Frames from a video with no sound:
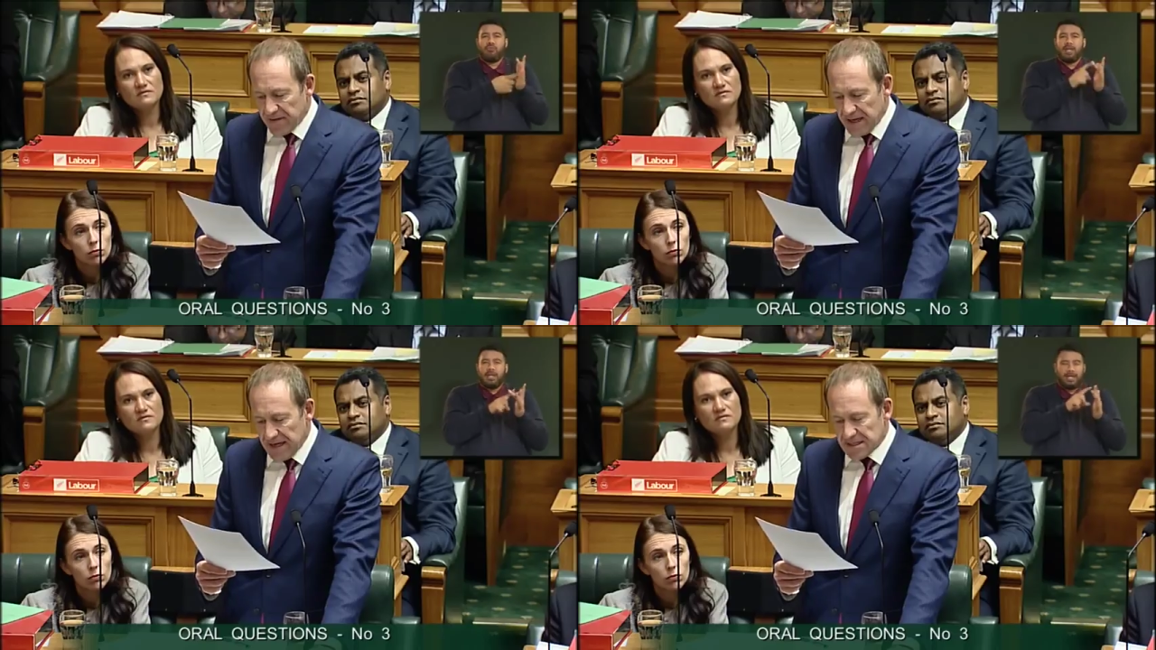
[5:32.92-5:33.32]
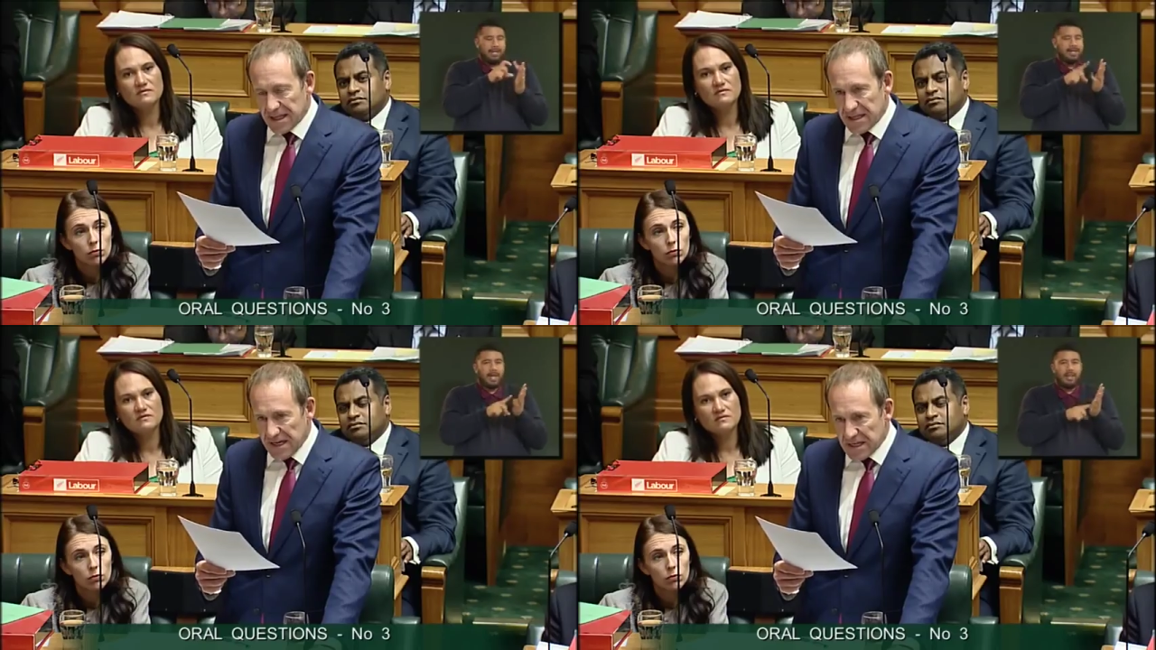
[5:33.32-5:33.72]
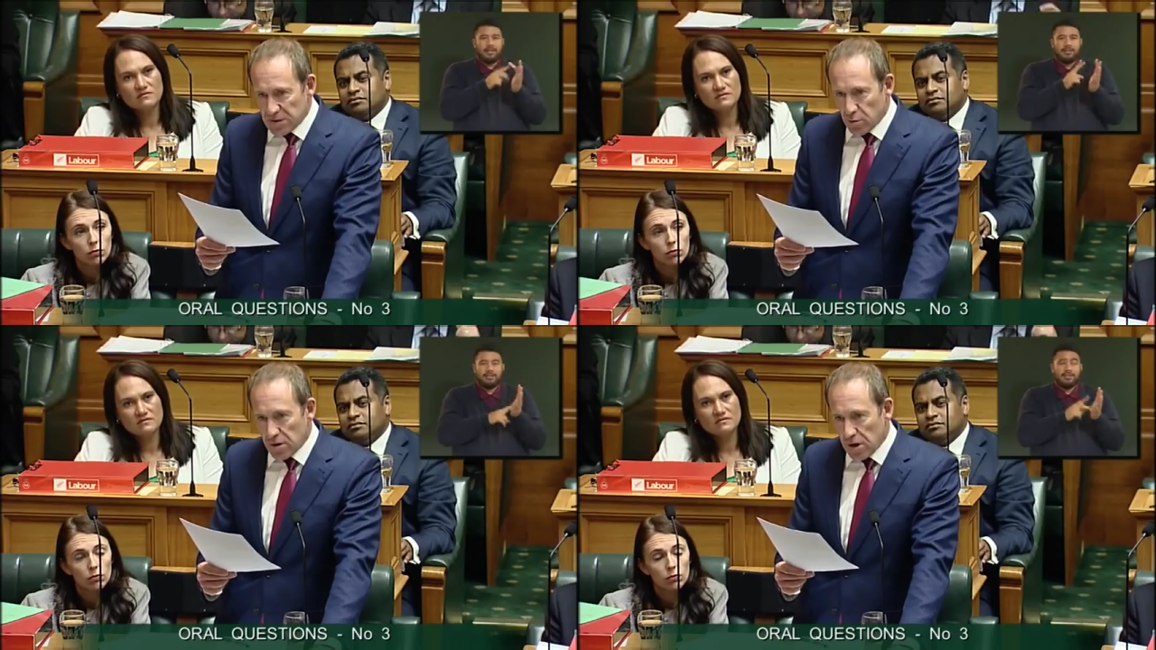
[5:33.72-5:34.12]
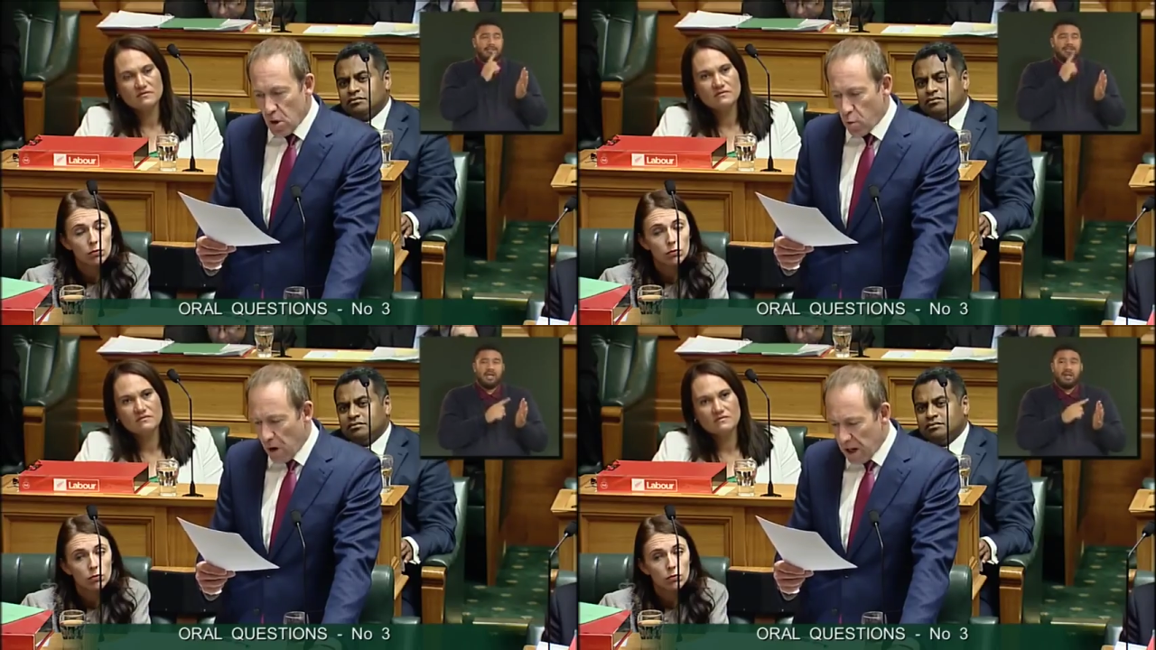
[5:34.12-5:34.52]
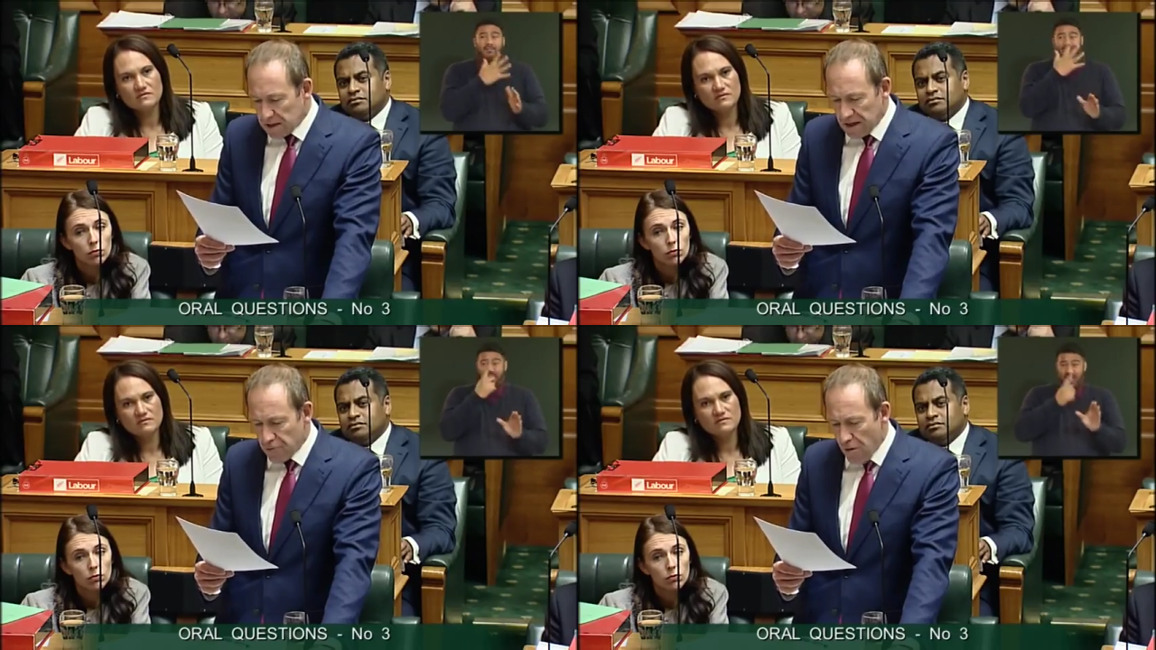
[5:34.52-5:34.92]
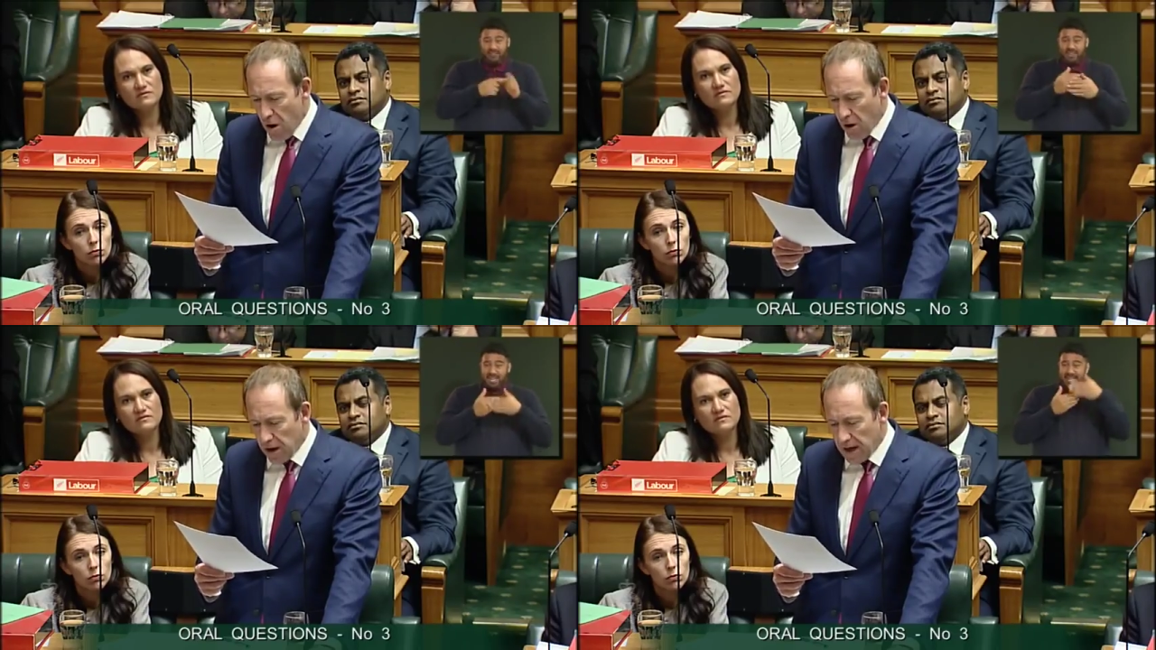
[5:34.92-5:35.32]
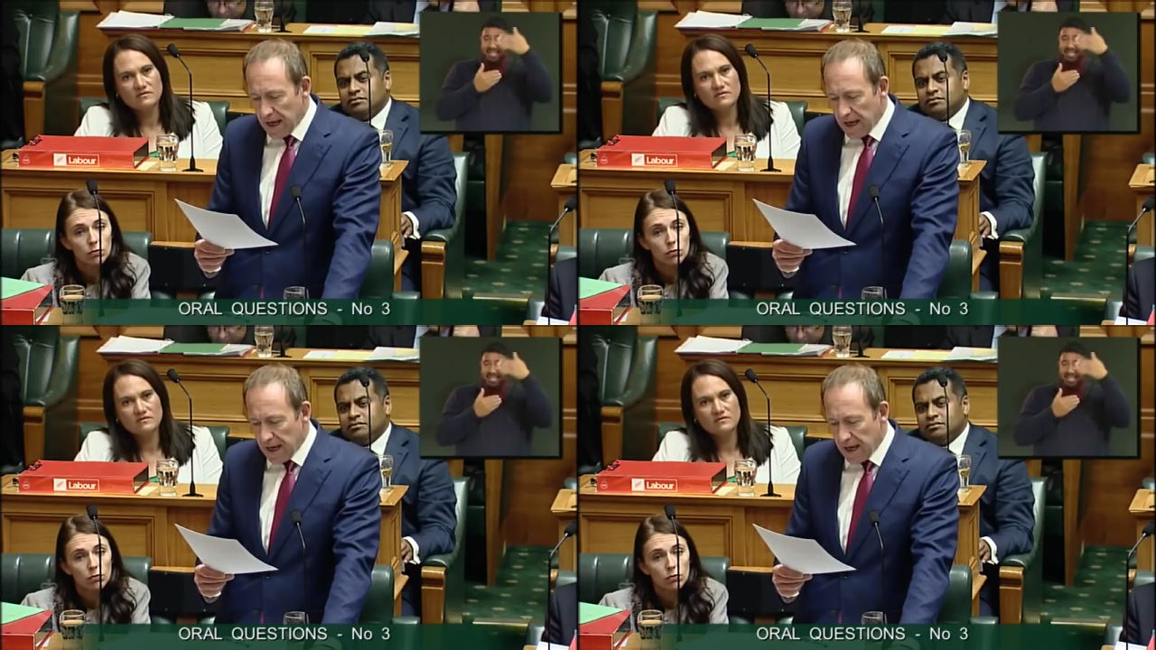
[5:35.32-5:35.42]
Speaker 1: years, things will go wildly wrong?